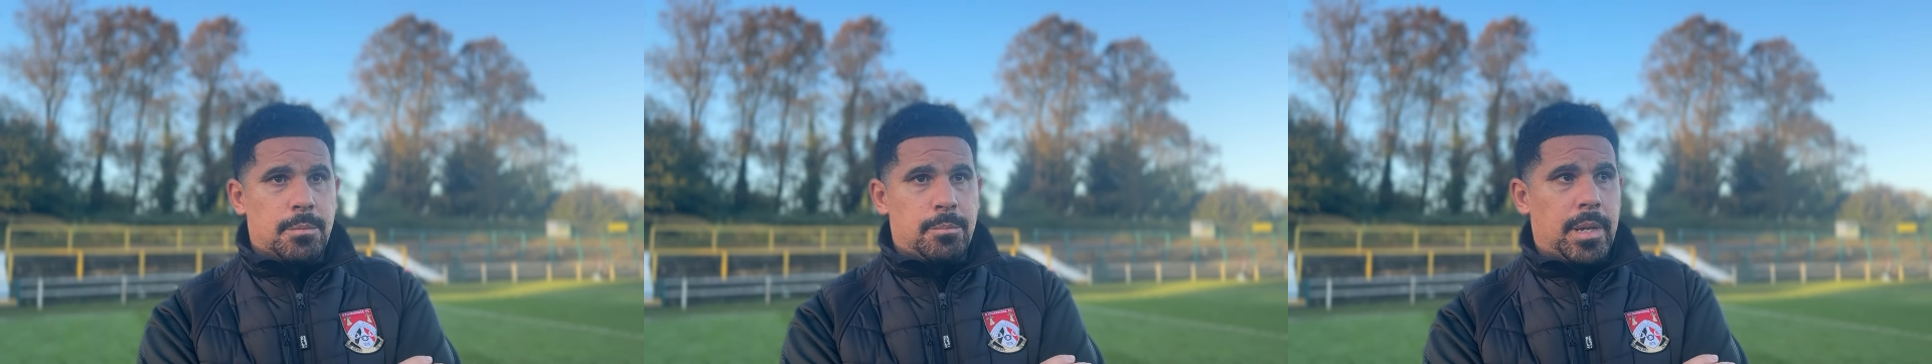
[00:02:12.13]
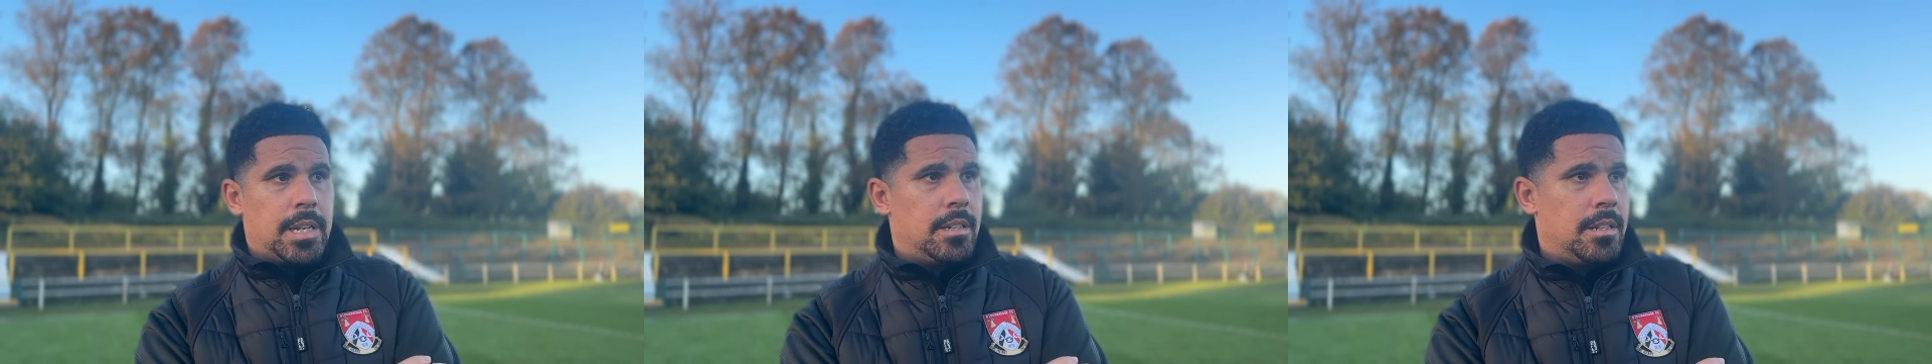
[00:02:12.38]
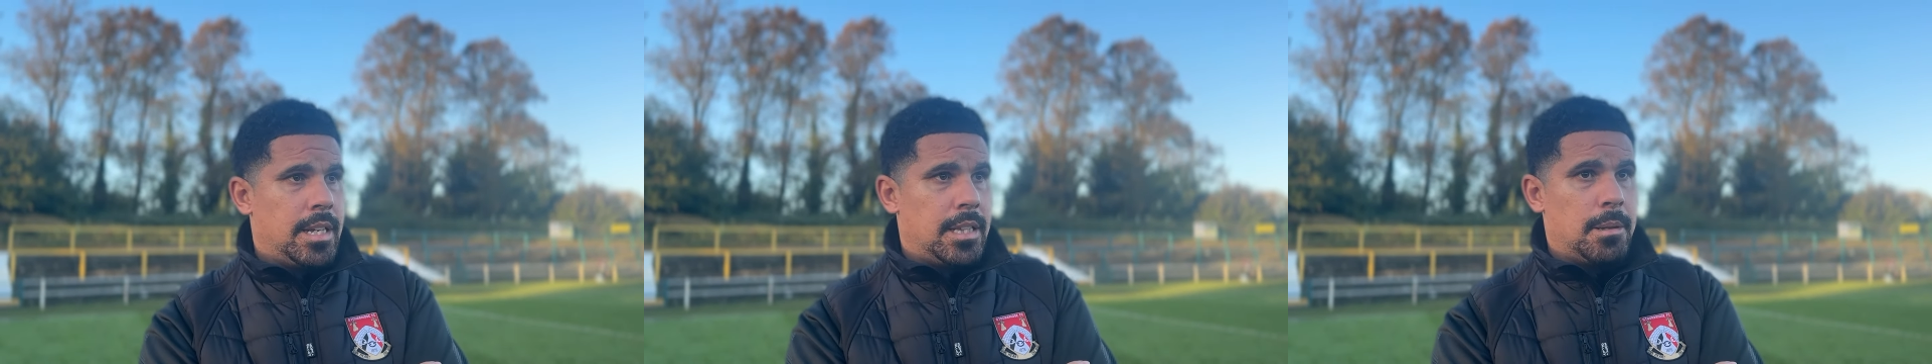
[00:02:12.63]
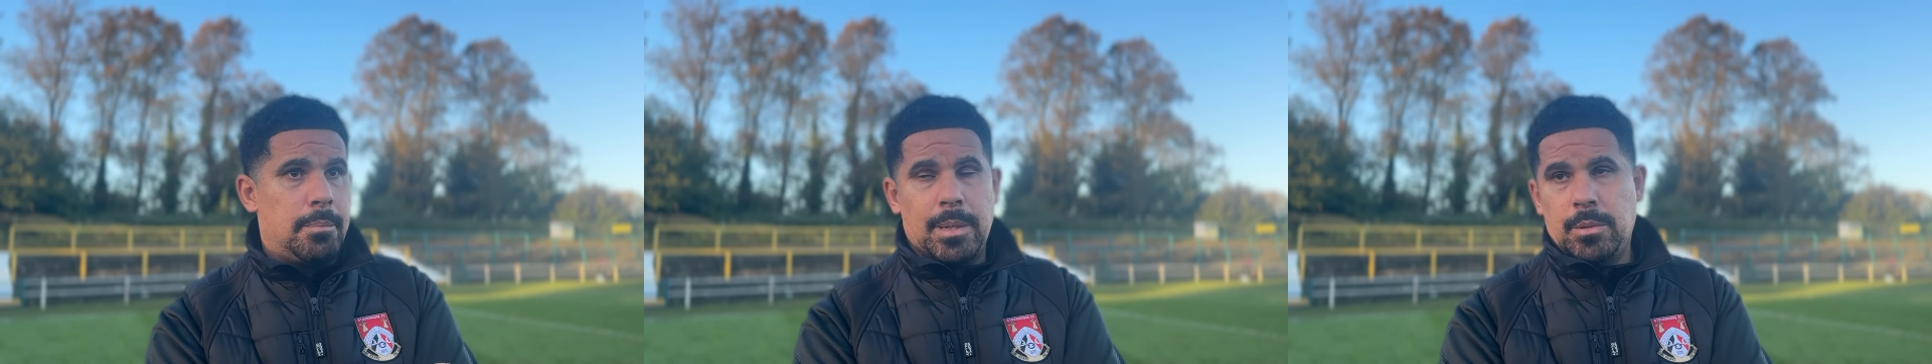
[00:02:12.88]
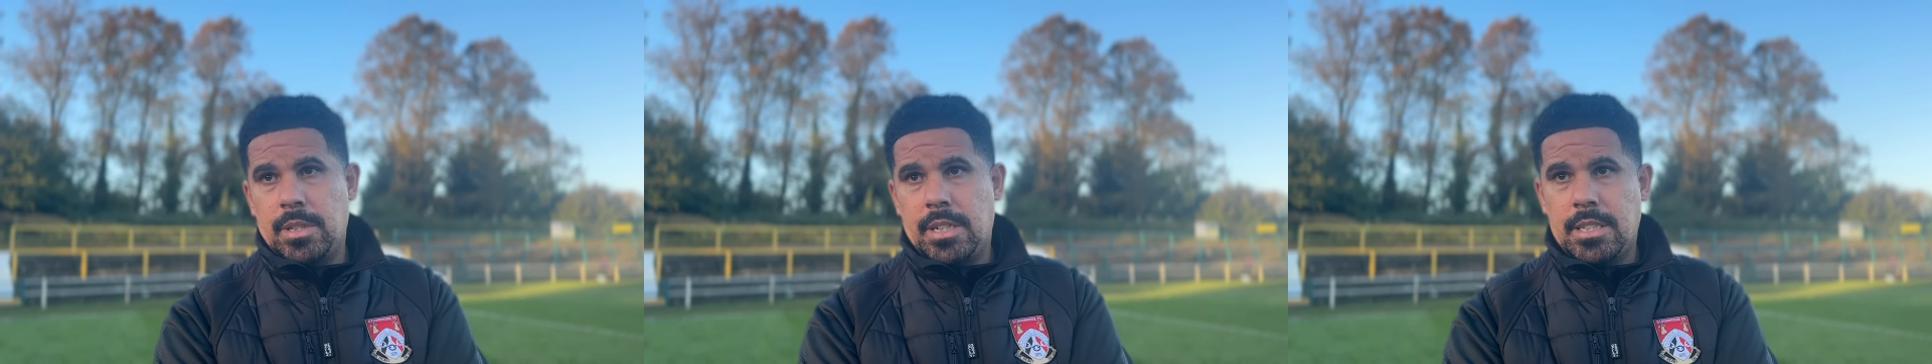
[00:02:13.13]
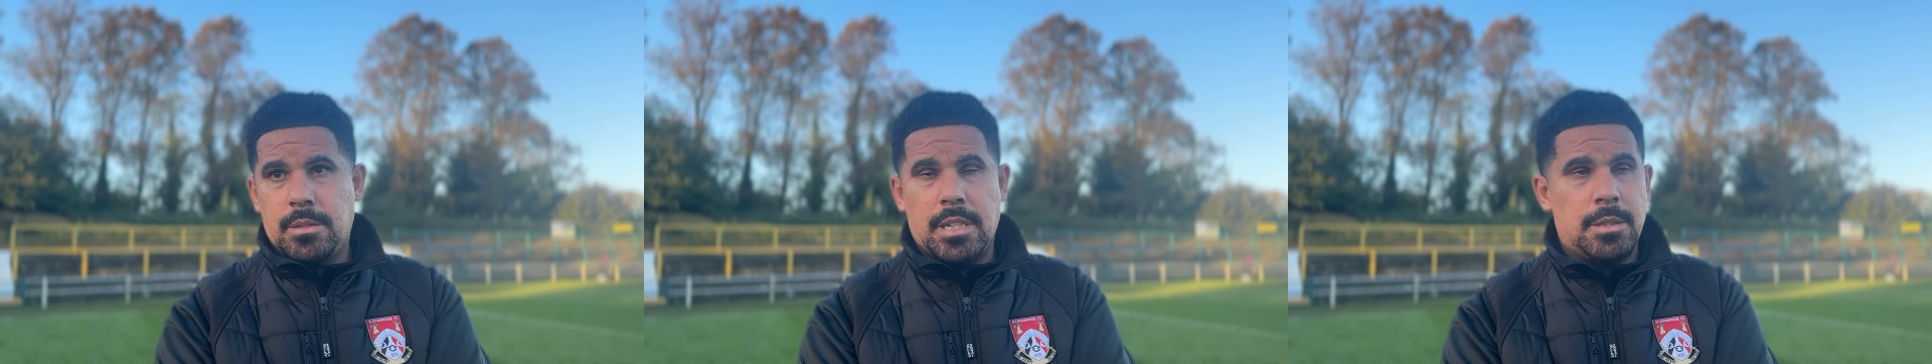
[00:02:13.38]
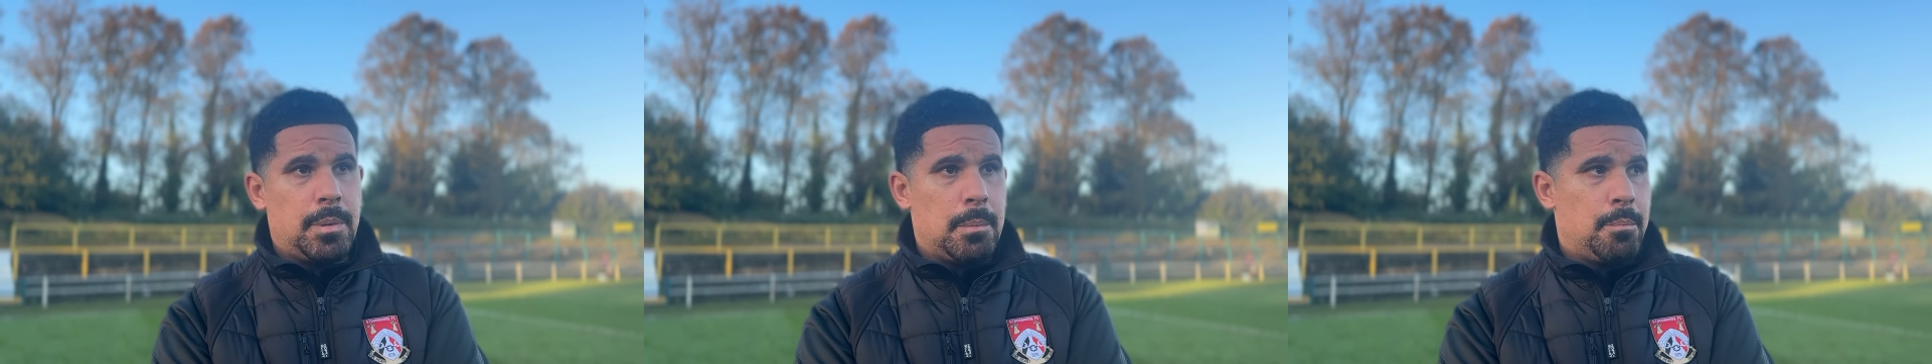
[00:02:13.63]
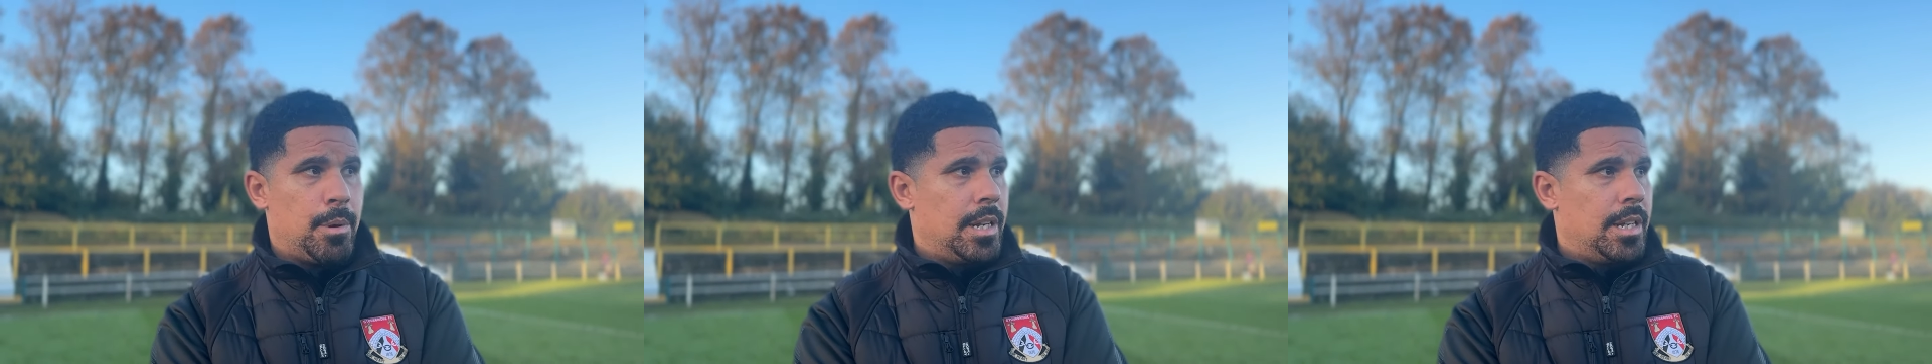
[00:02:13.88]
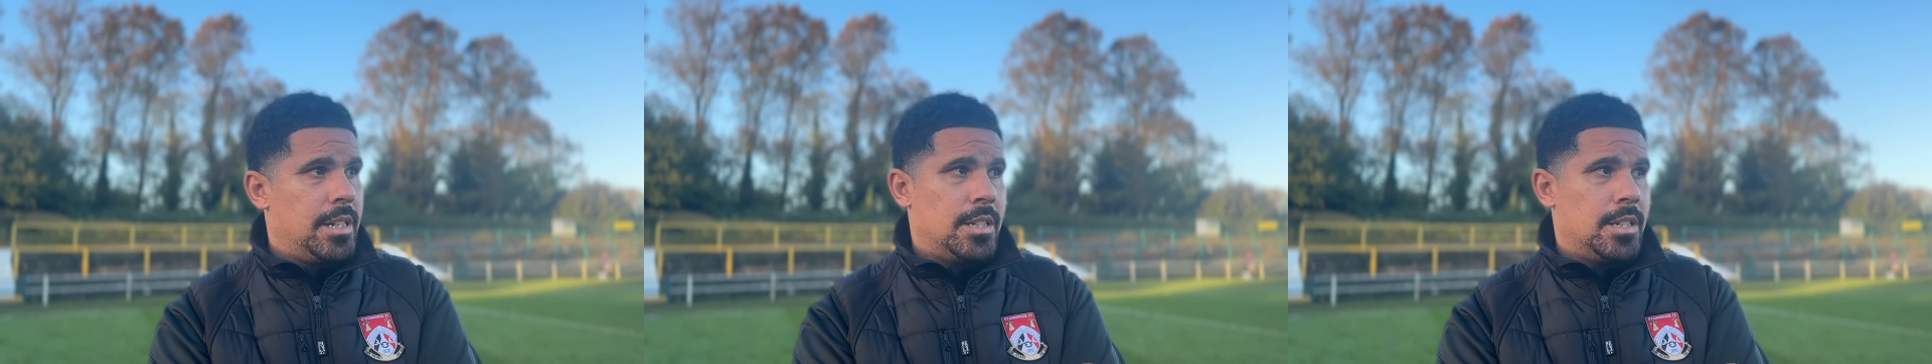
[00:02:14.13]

been in the building, he's been brilliant.